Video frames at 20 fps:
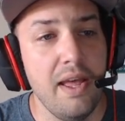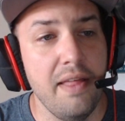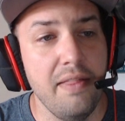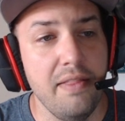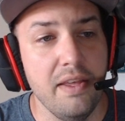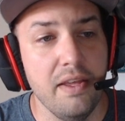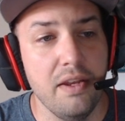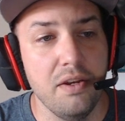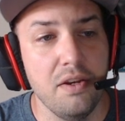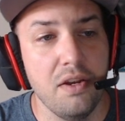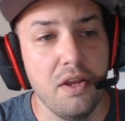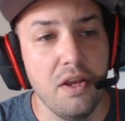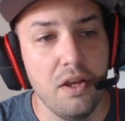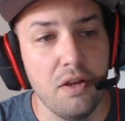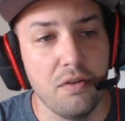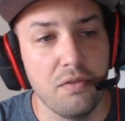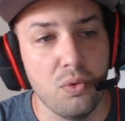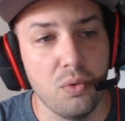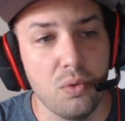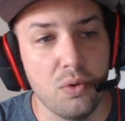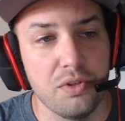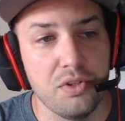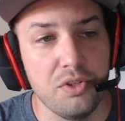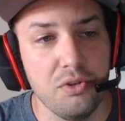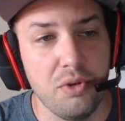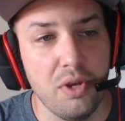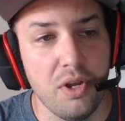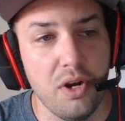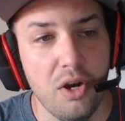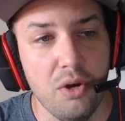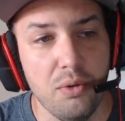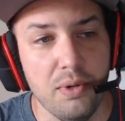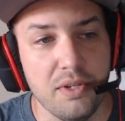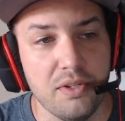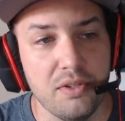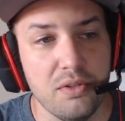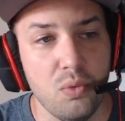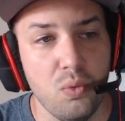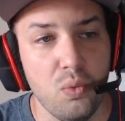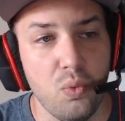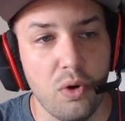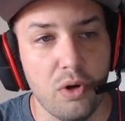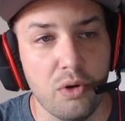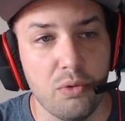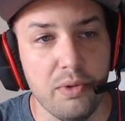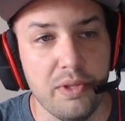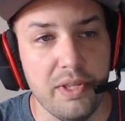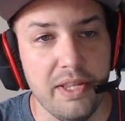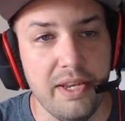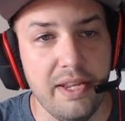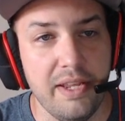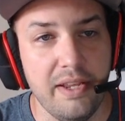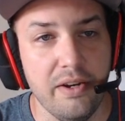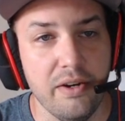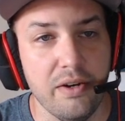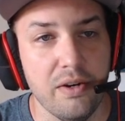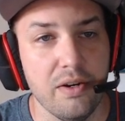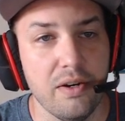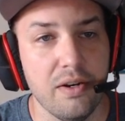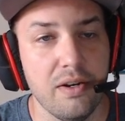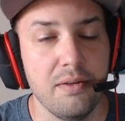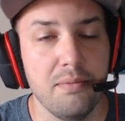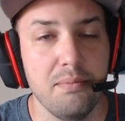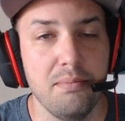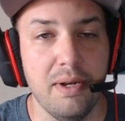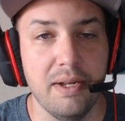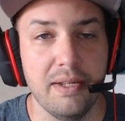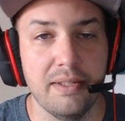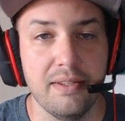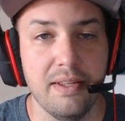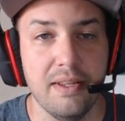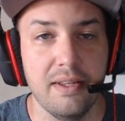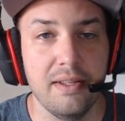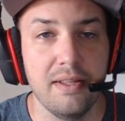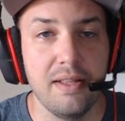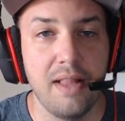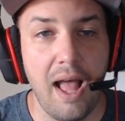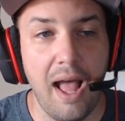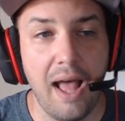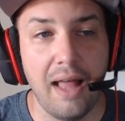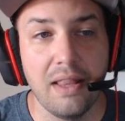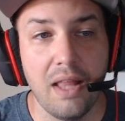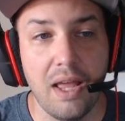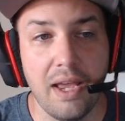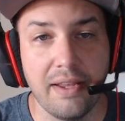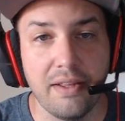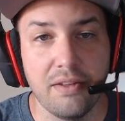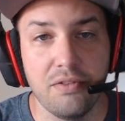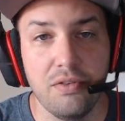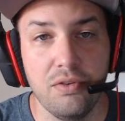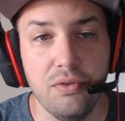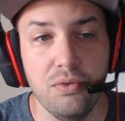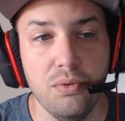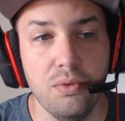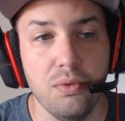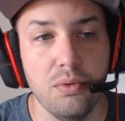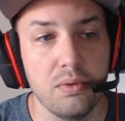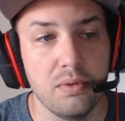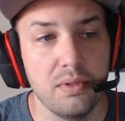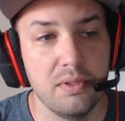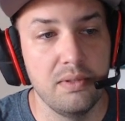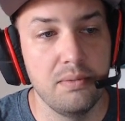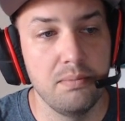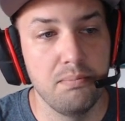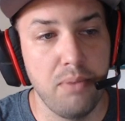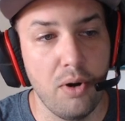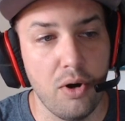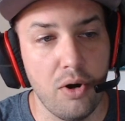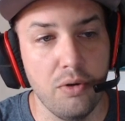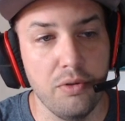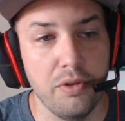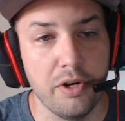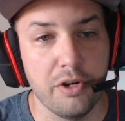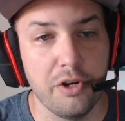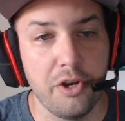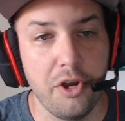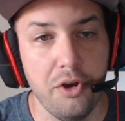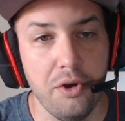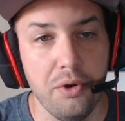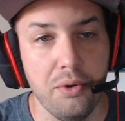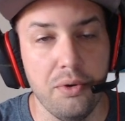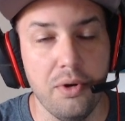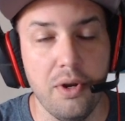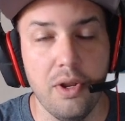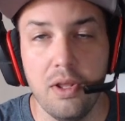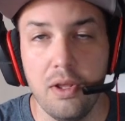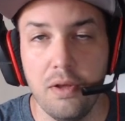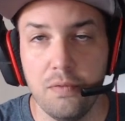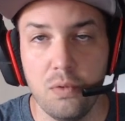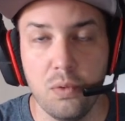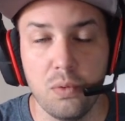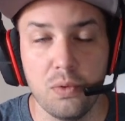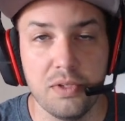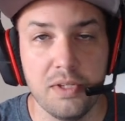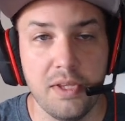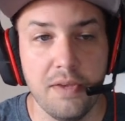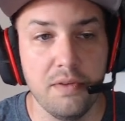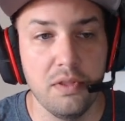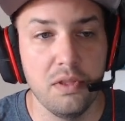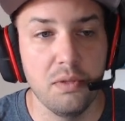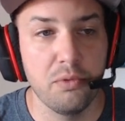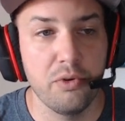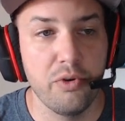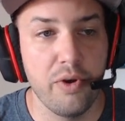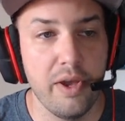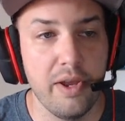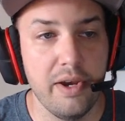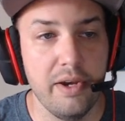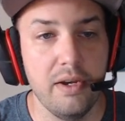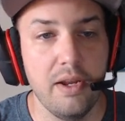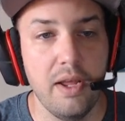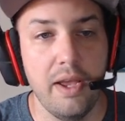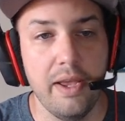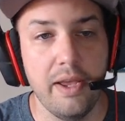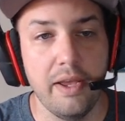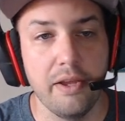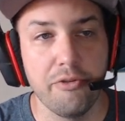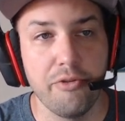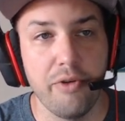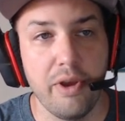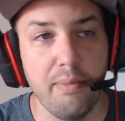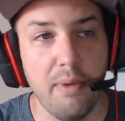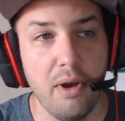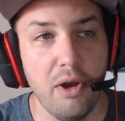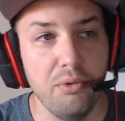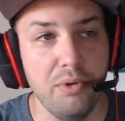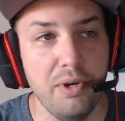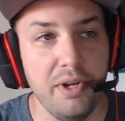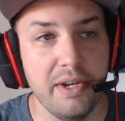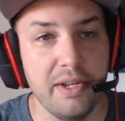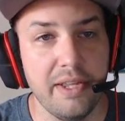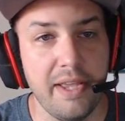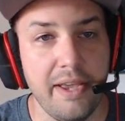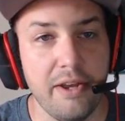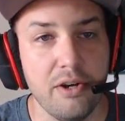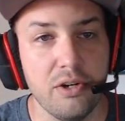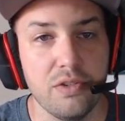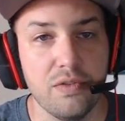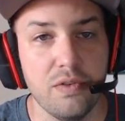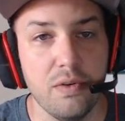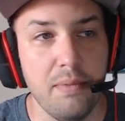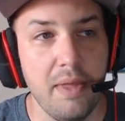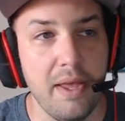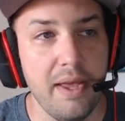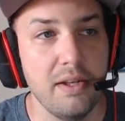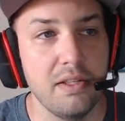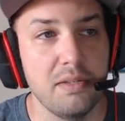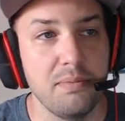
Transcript: And then, of course, you can always work with it here. But I like to borrow their code, of course, giving them credit and create my own indicators from that.